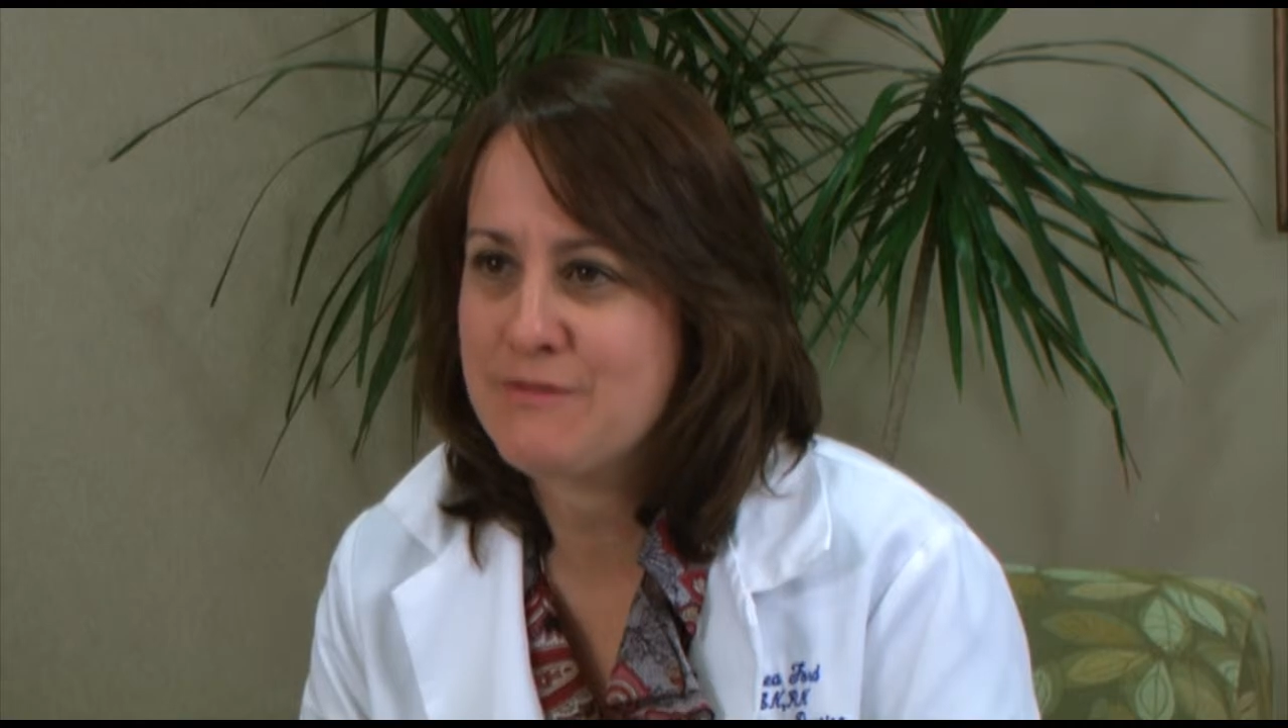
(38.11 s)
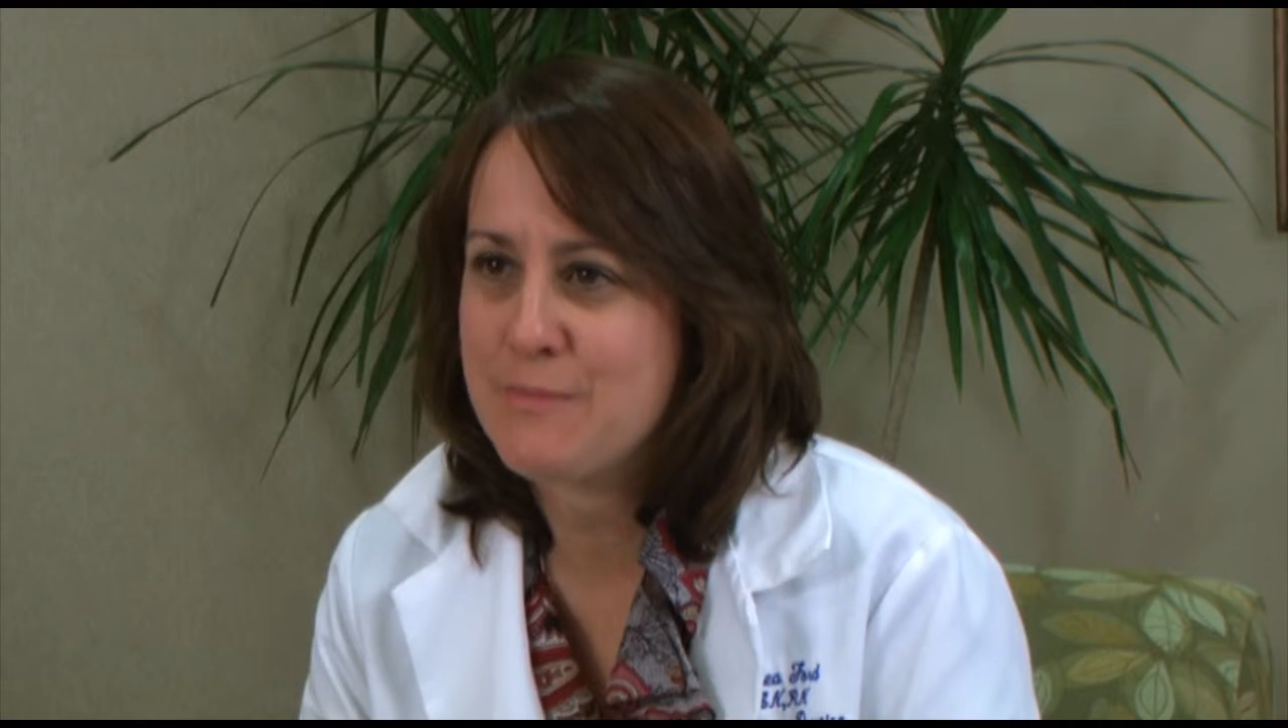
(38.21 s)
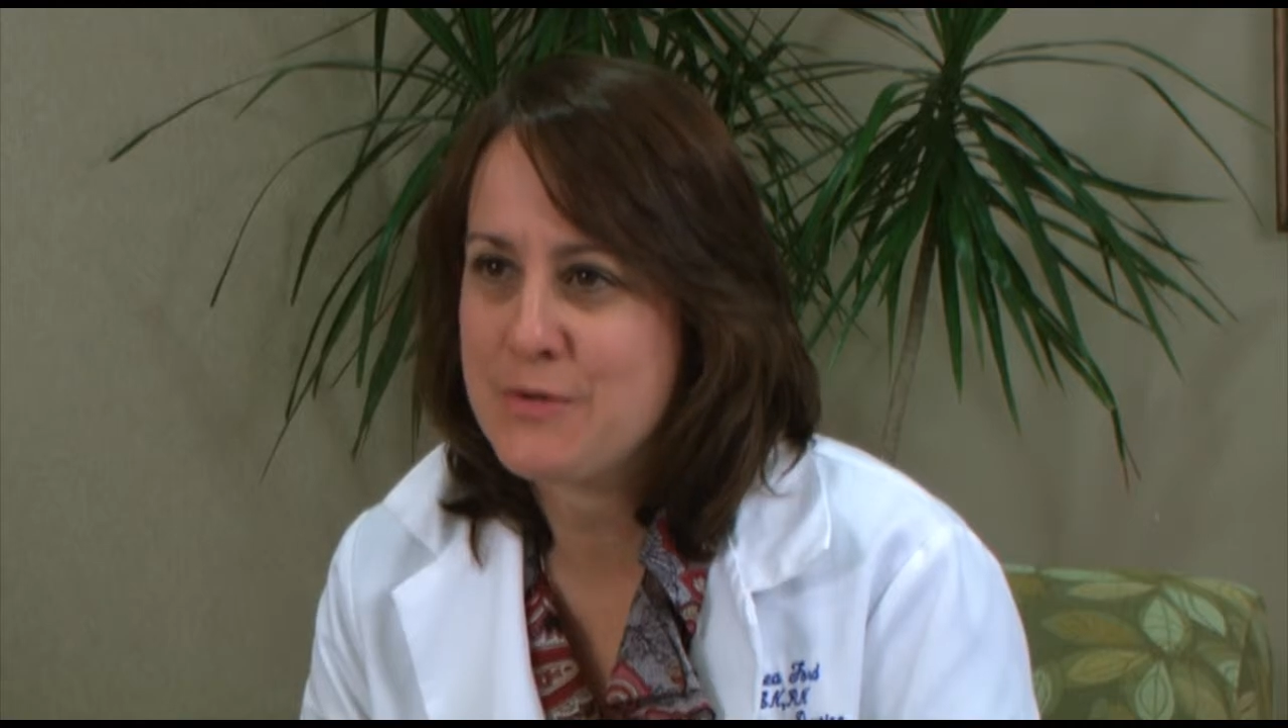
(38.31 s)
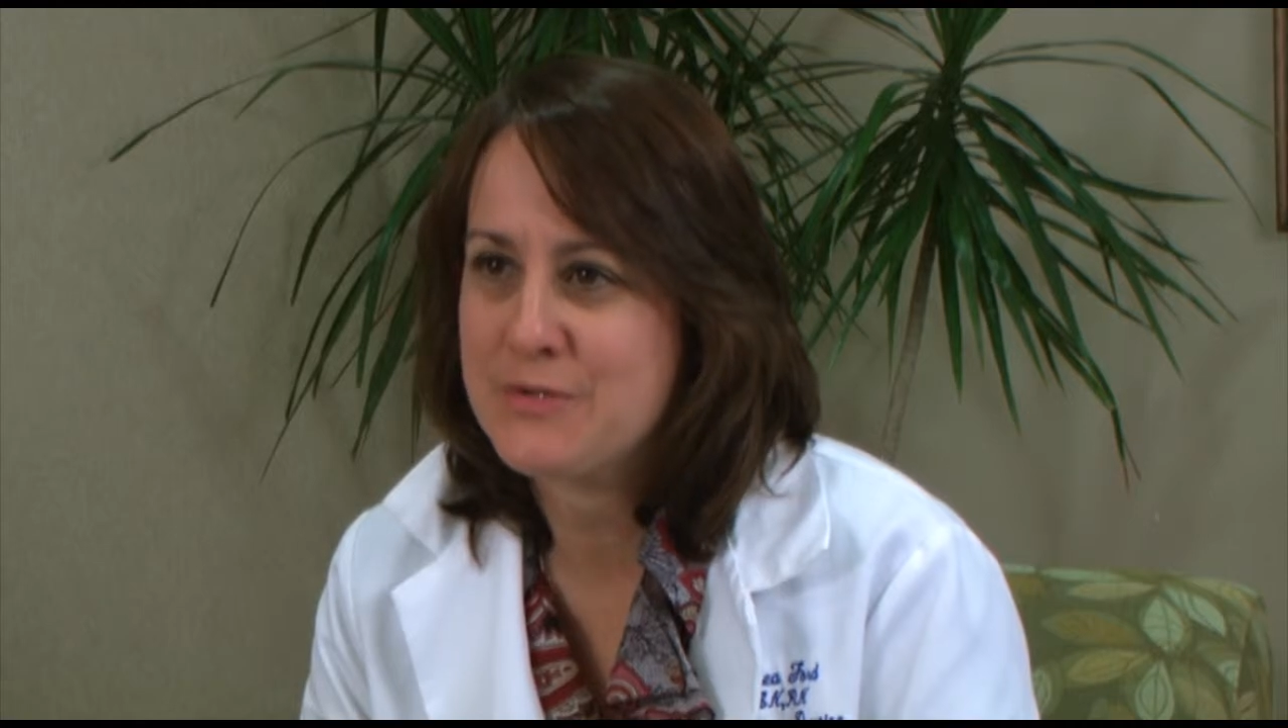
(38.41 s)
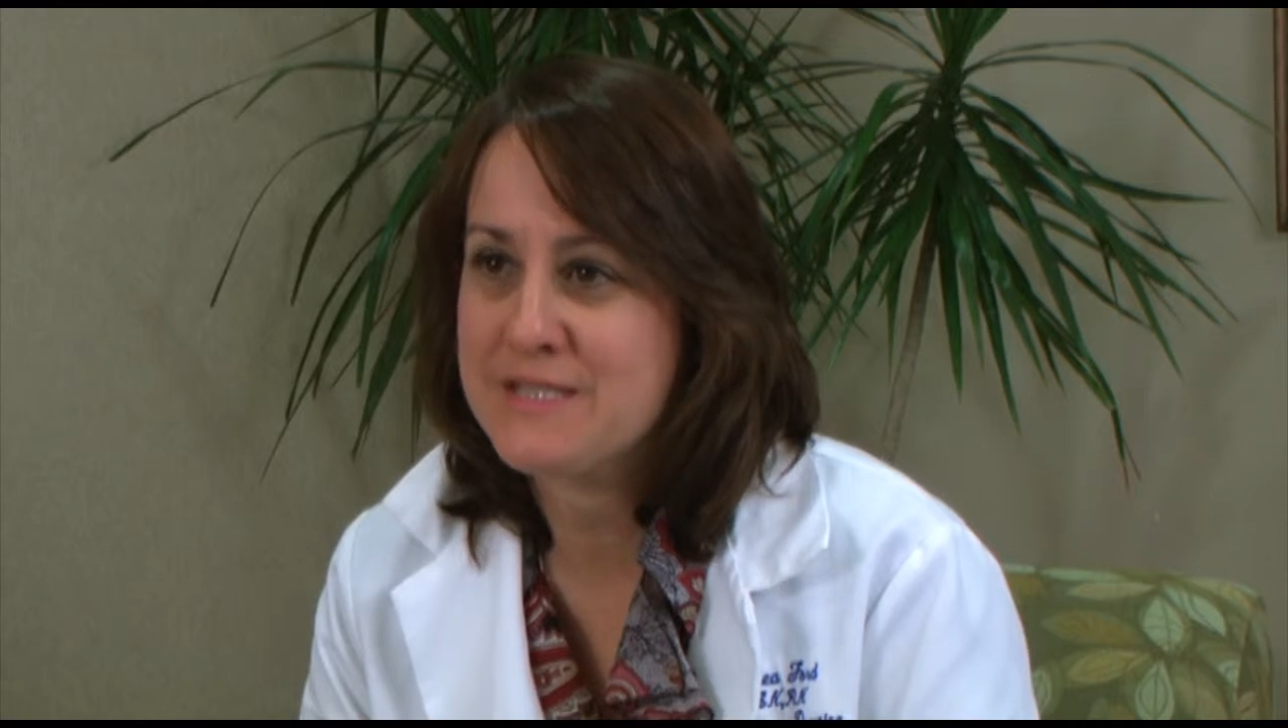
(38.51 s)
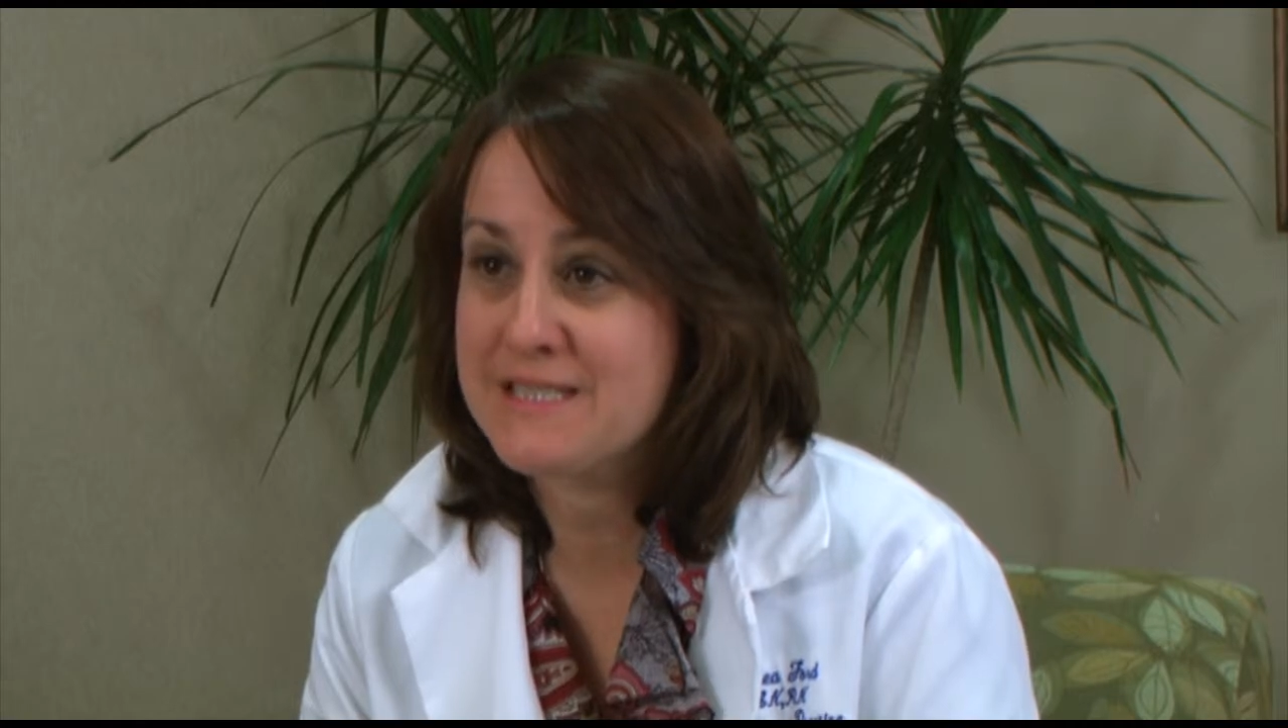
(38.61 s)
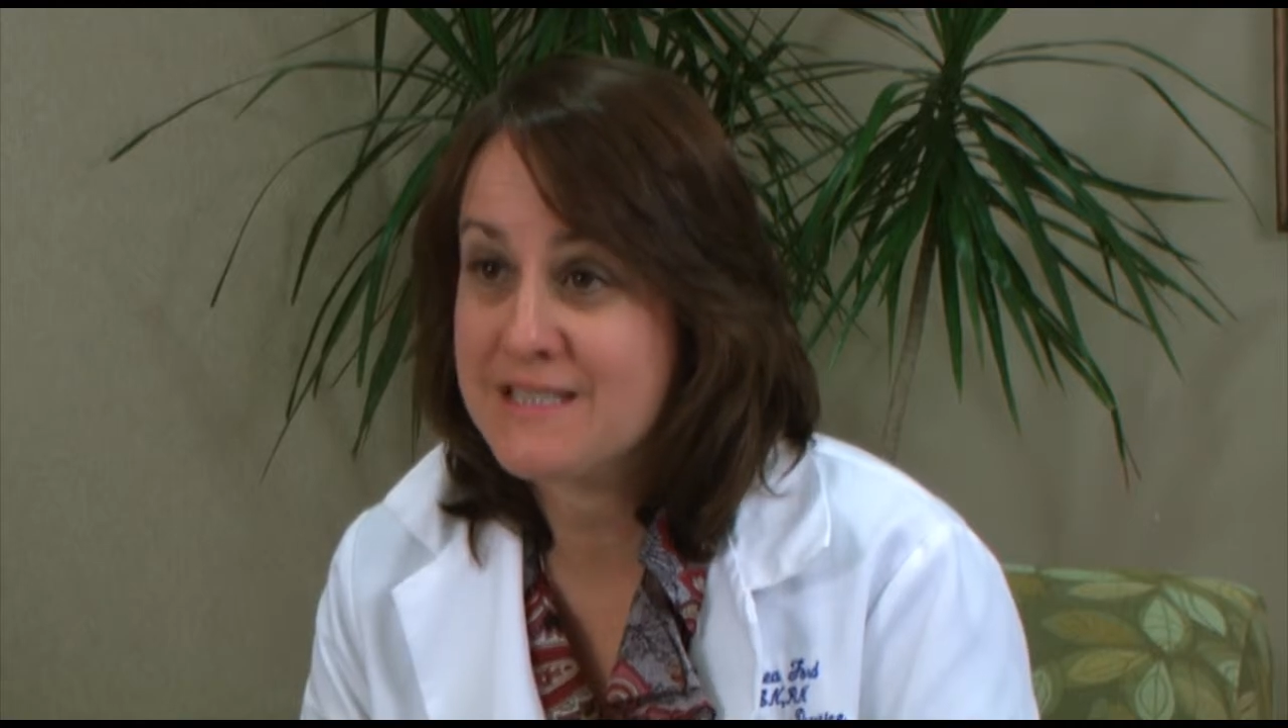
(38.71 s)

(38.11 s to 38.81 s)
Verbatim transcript: a person's